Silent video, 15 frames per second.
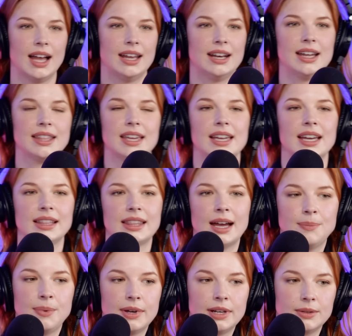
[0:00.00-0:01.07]
And I think at
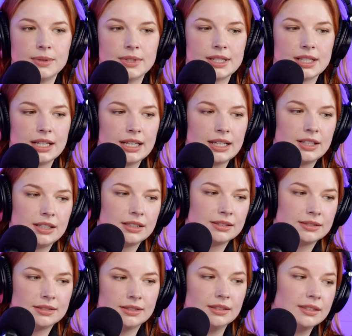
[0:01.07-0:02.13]
that point it was
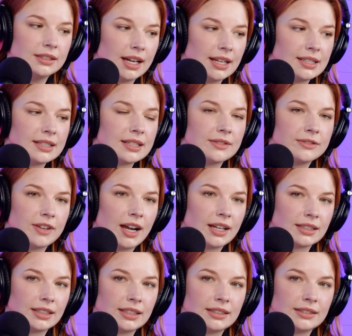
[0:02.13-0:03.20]
nice to
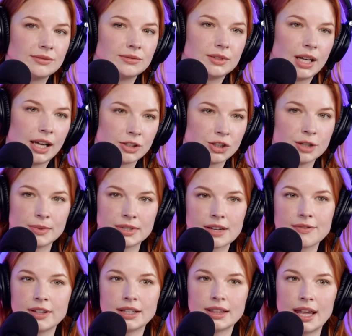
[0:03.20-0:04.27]
finally catch him because I
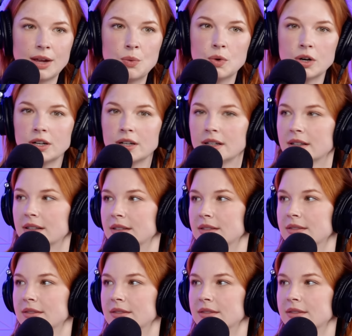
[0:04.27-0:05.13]
feel like they were